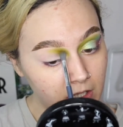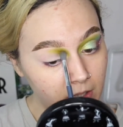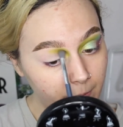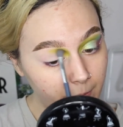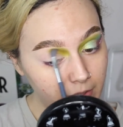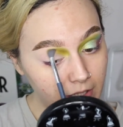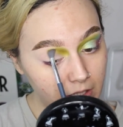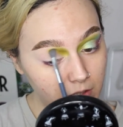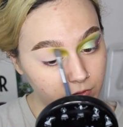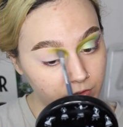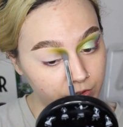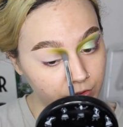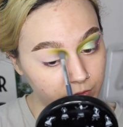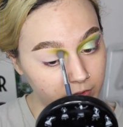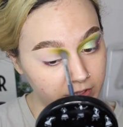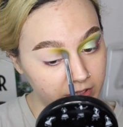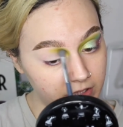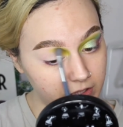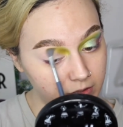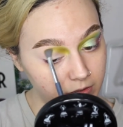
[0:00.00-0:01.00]
but I'll do
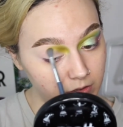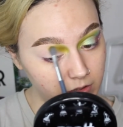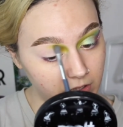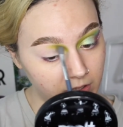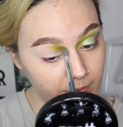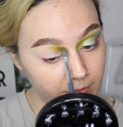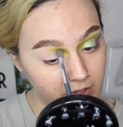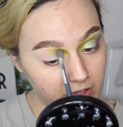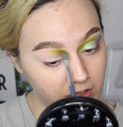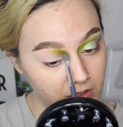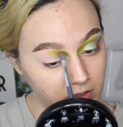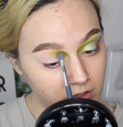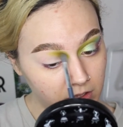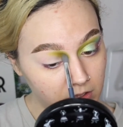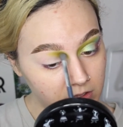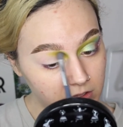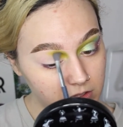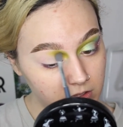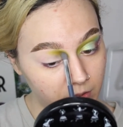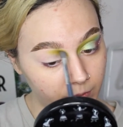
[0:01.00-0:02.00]
it. I mean,
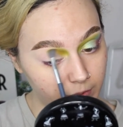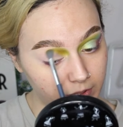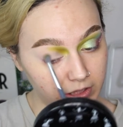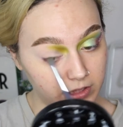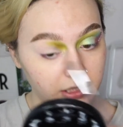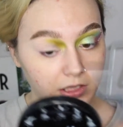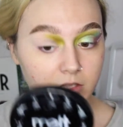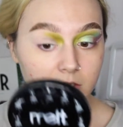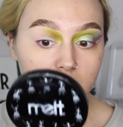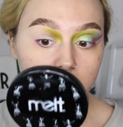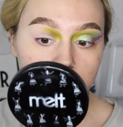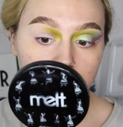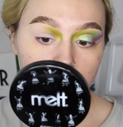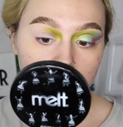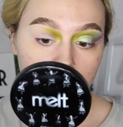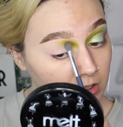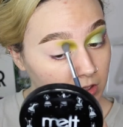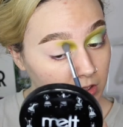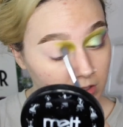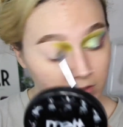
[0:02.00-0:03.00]
it's no big deal.
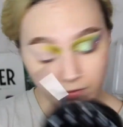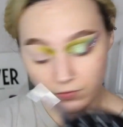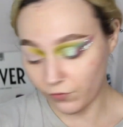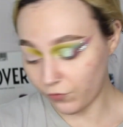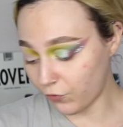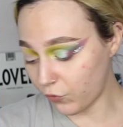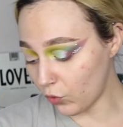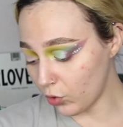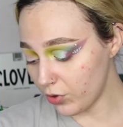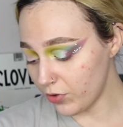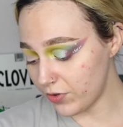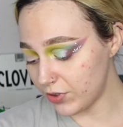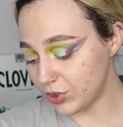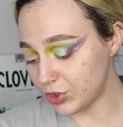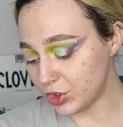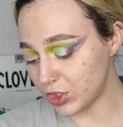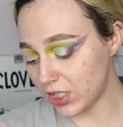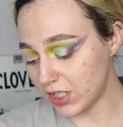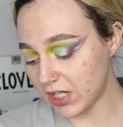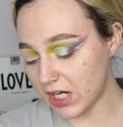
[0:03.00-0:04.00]
And for this
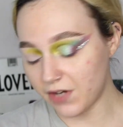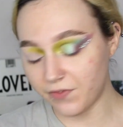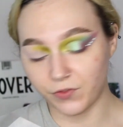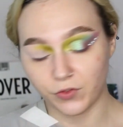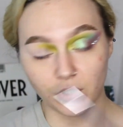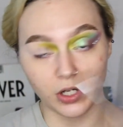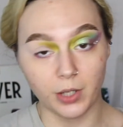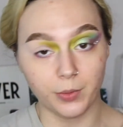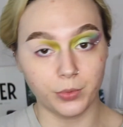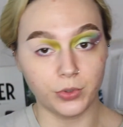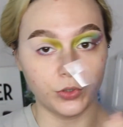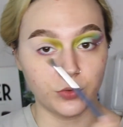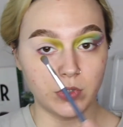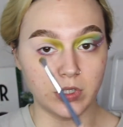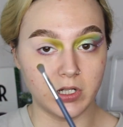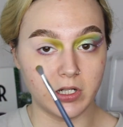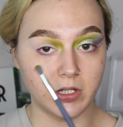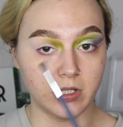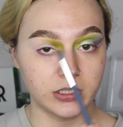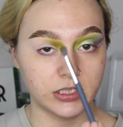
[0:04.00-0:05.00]
shade, after I'm
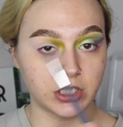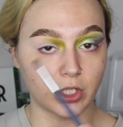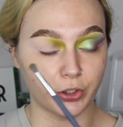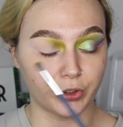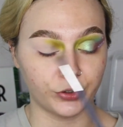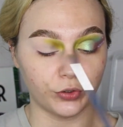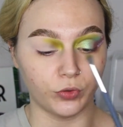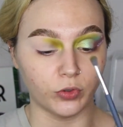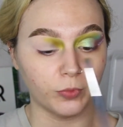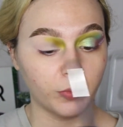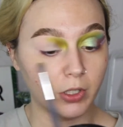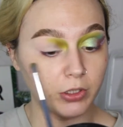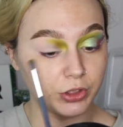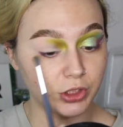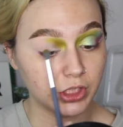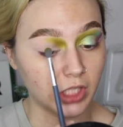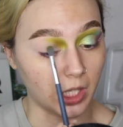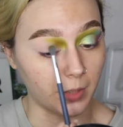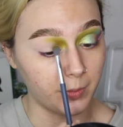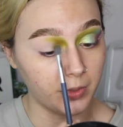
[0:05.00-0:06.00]
doing circular
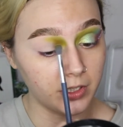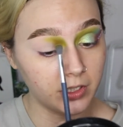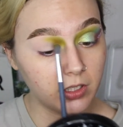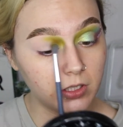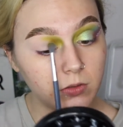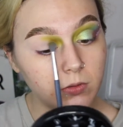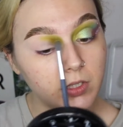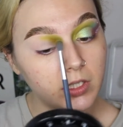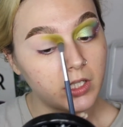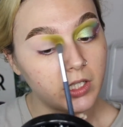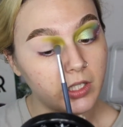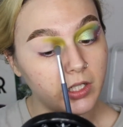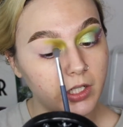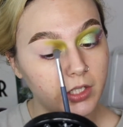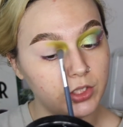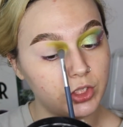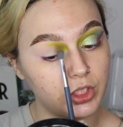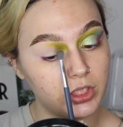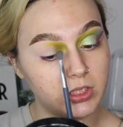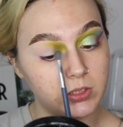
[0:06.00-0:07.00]
motions, I'm gonna go in
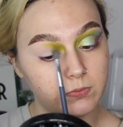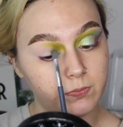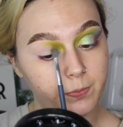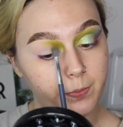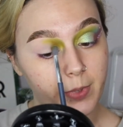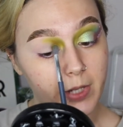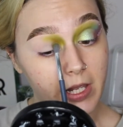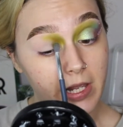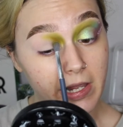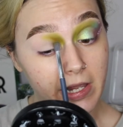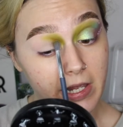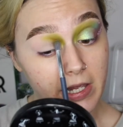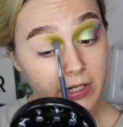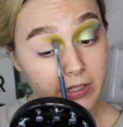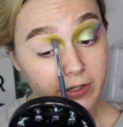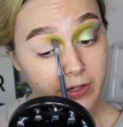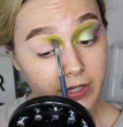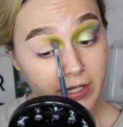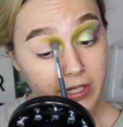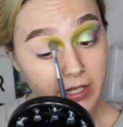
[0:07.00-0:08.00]
and just pat
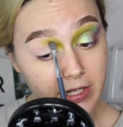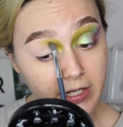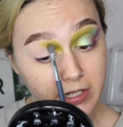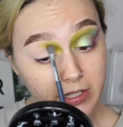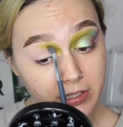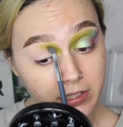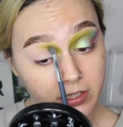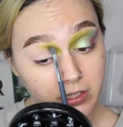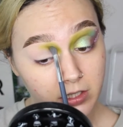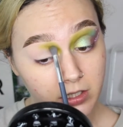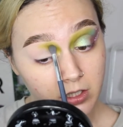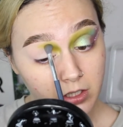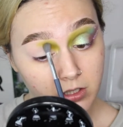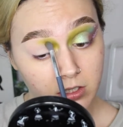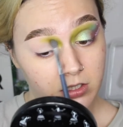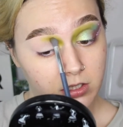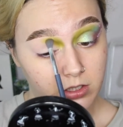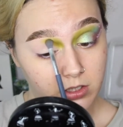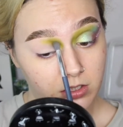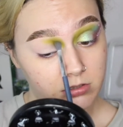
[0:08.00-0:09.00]
that.
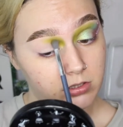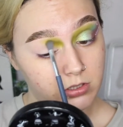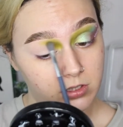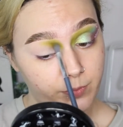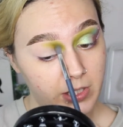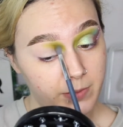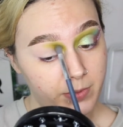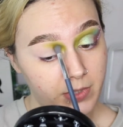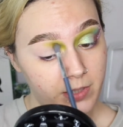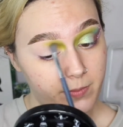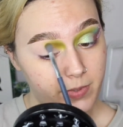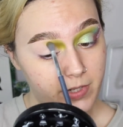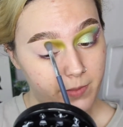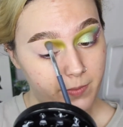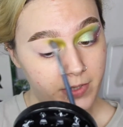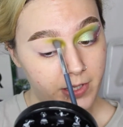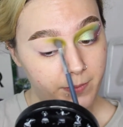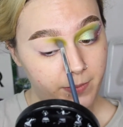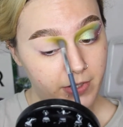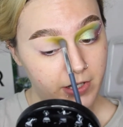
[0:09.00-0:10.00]
Pat, pat, pat,
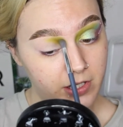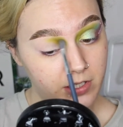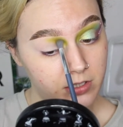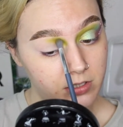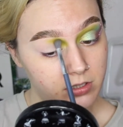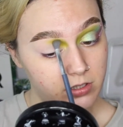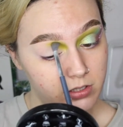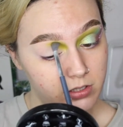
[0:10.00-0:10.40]
pat, pat.